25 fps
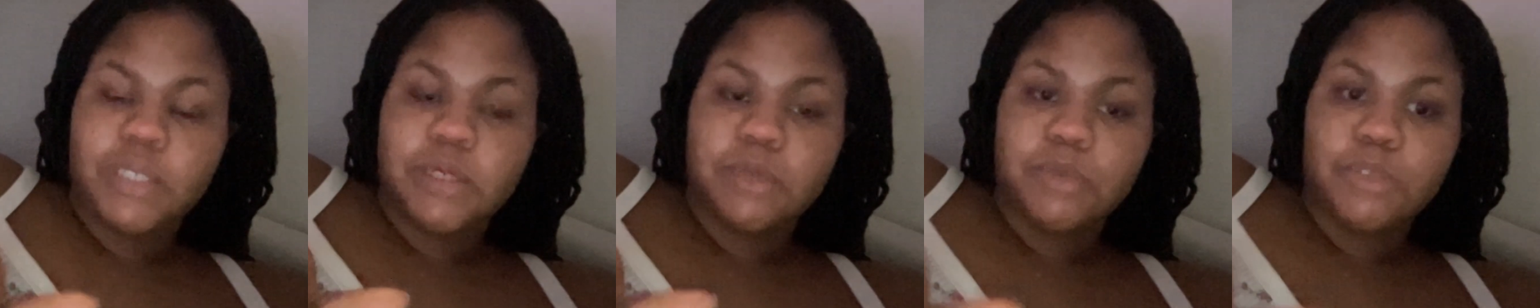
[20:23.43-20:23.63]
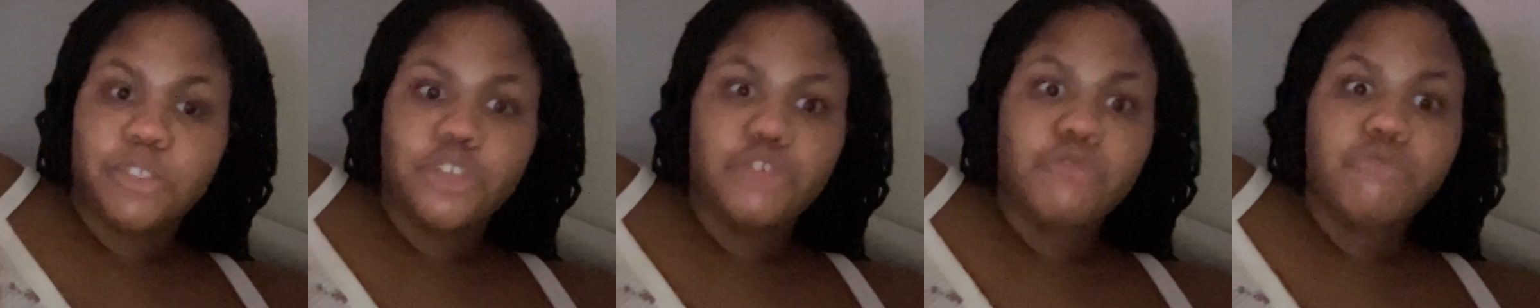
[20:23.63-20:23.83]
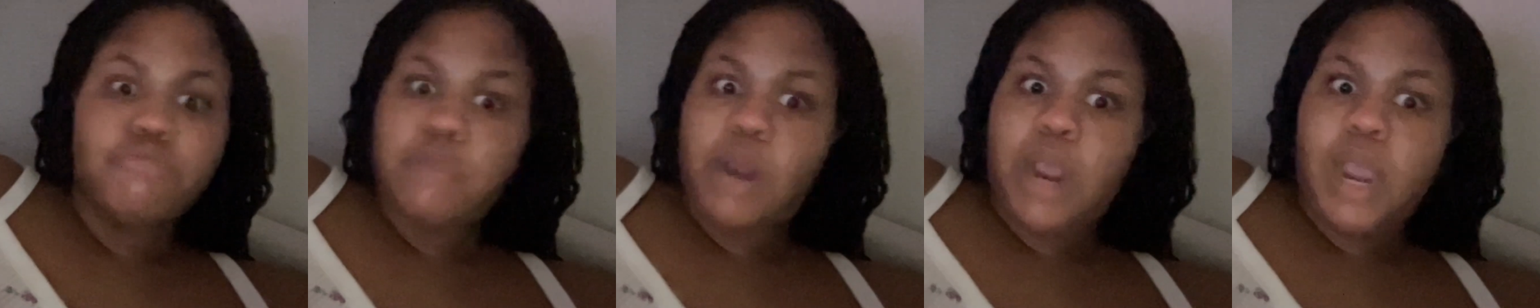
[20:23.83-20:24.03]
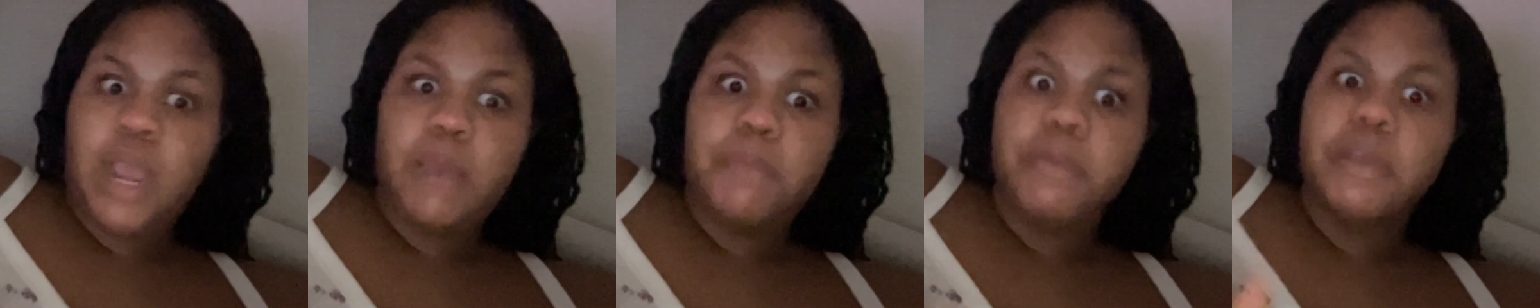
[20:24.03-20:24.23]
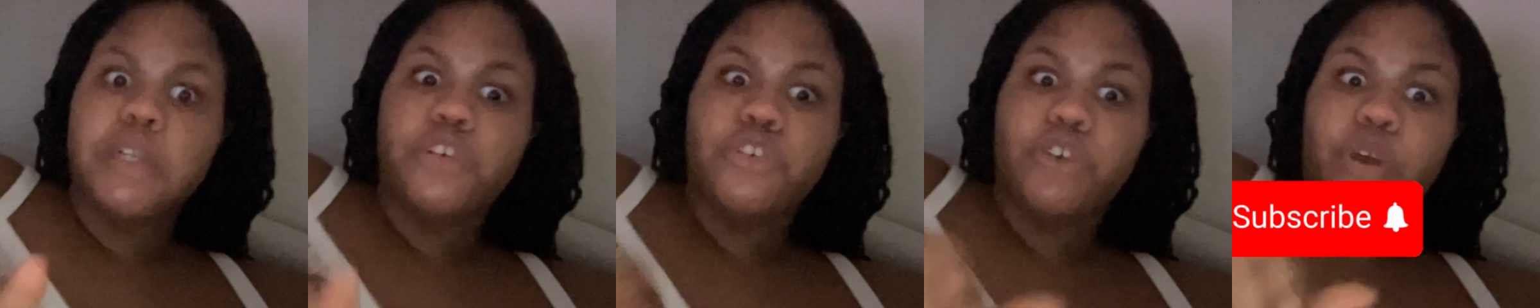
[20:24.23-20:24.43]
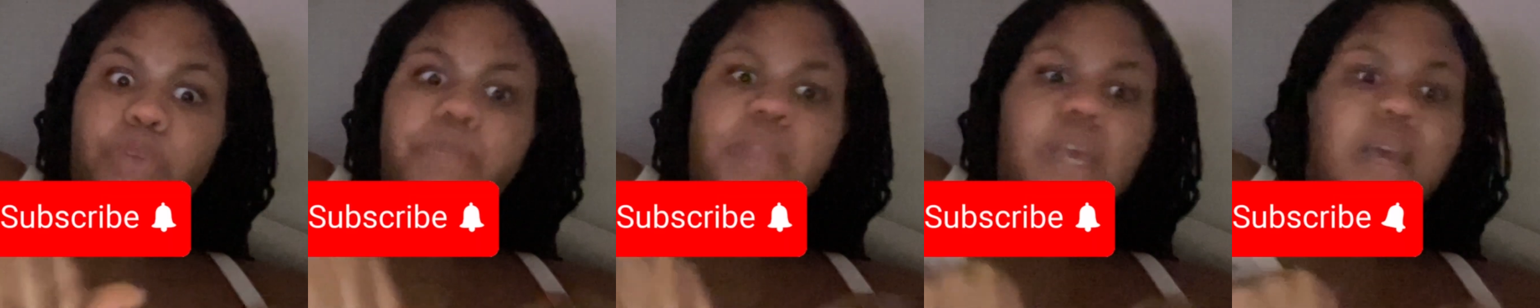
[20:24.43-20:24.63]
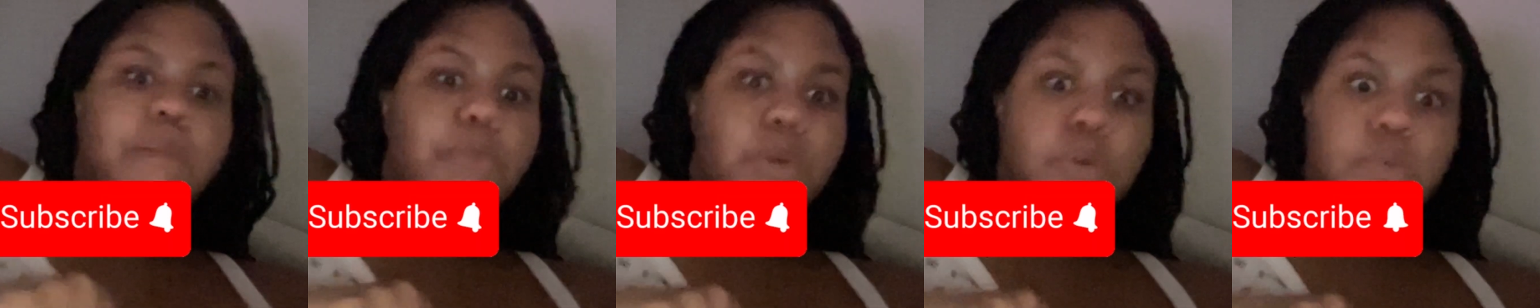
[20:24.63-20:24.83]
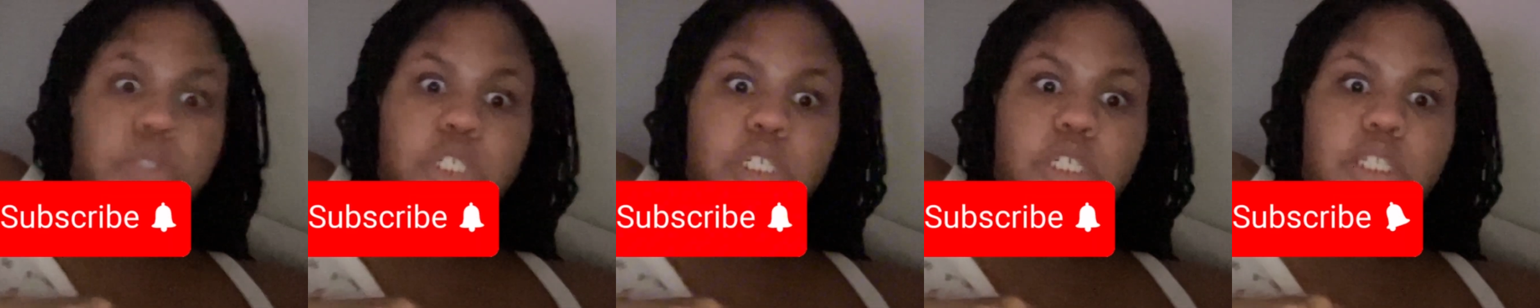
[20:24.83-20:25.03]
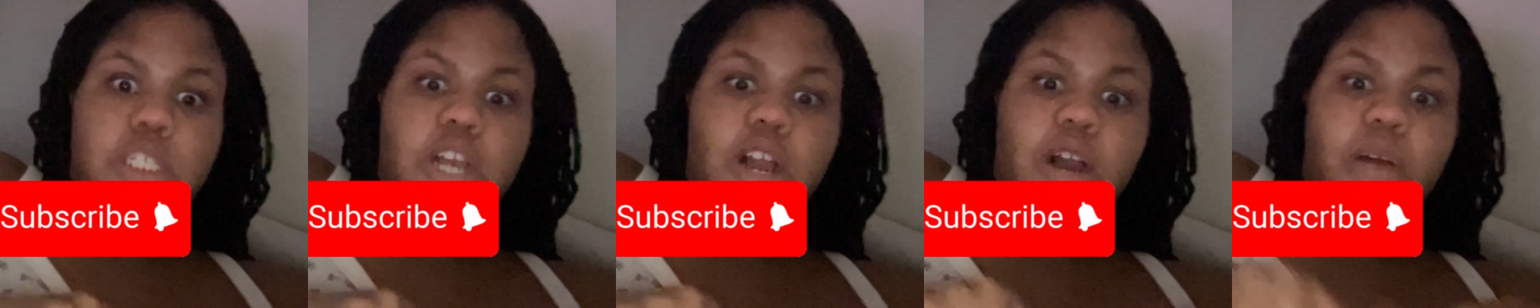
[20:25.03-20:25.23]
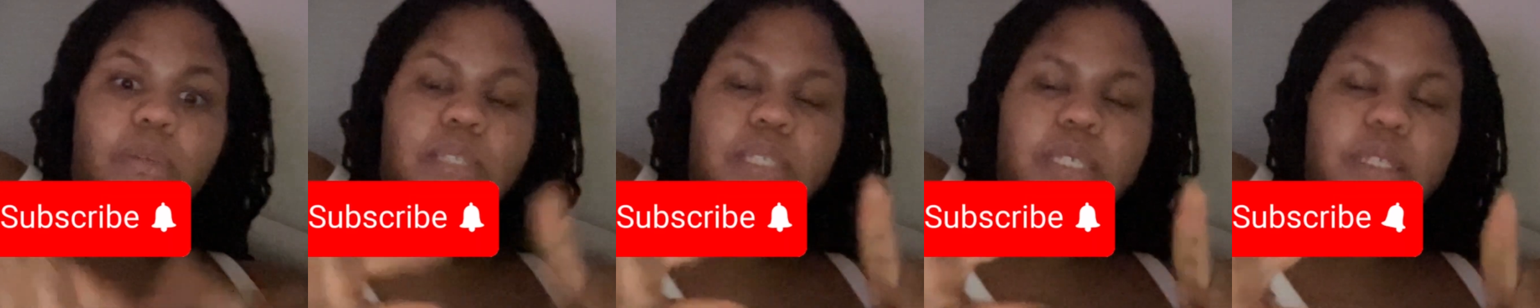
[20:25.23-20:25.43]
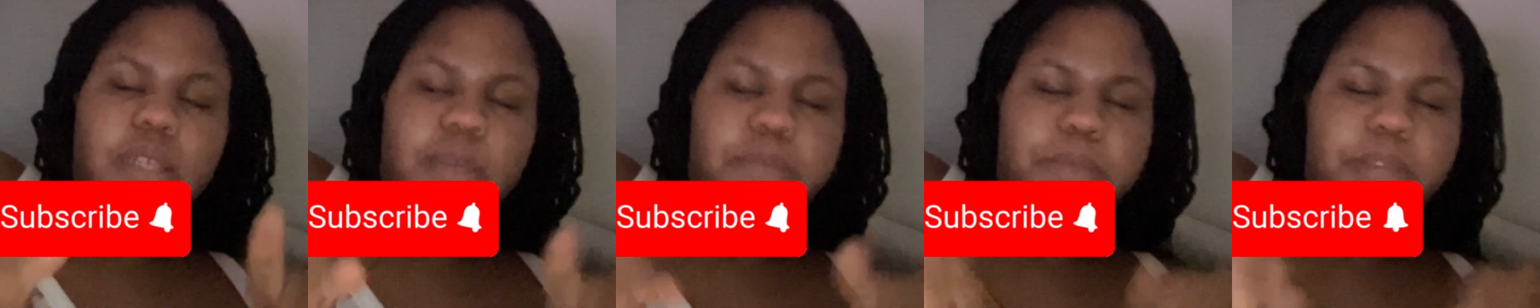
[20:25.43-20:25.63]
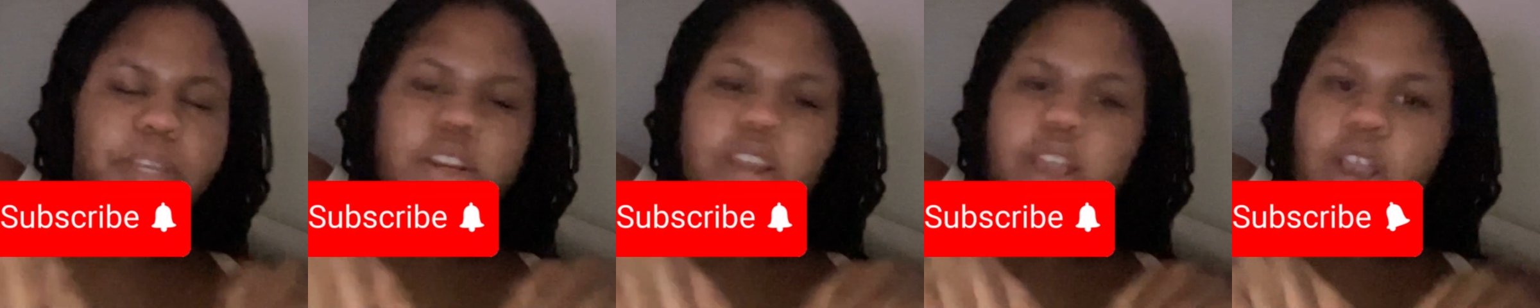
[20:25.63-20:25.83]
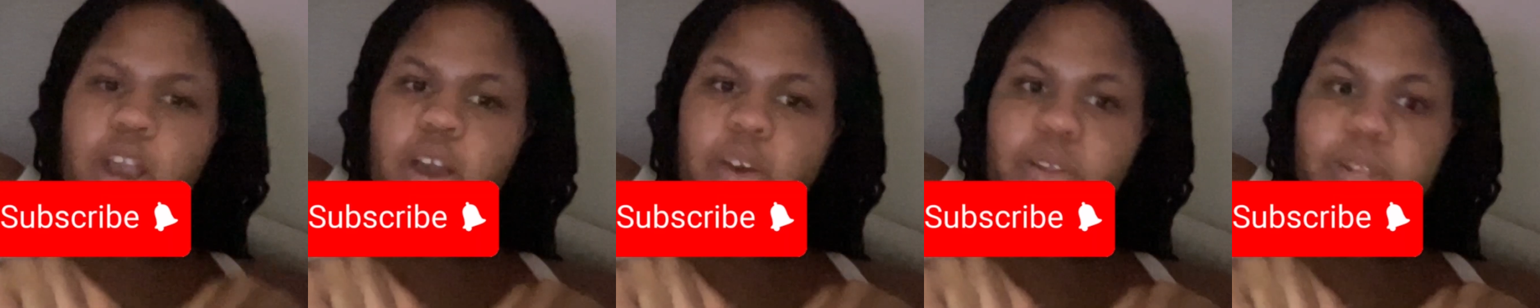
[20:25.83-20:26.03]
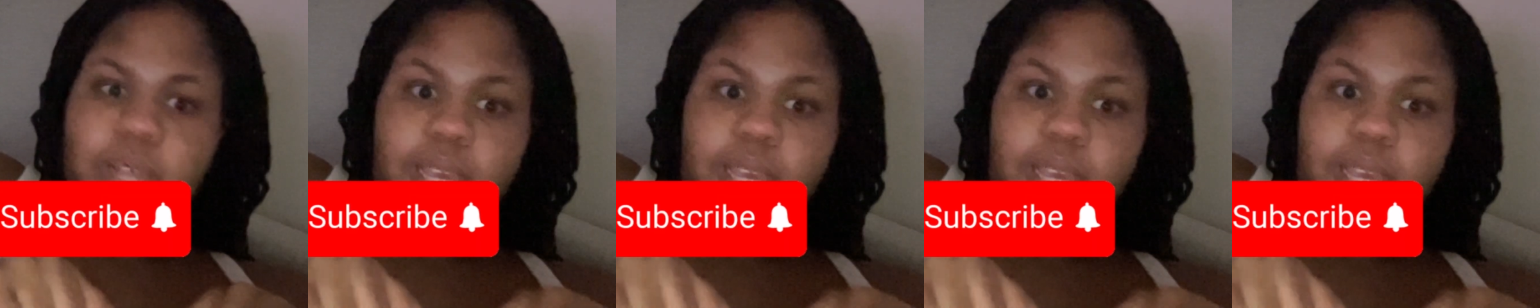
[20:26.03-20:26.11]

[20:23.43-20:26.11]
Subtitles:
subscribe, and drop that emoji in the comments and let me know,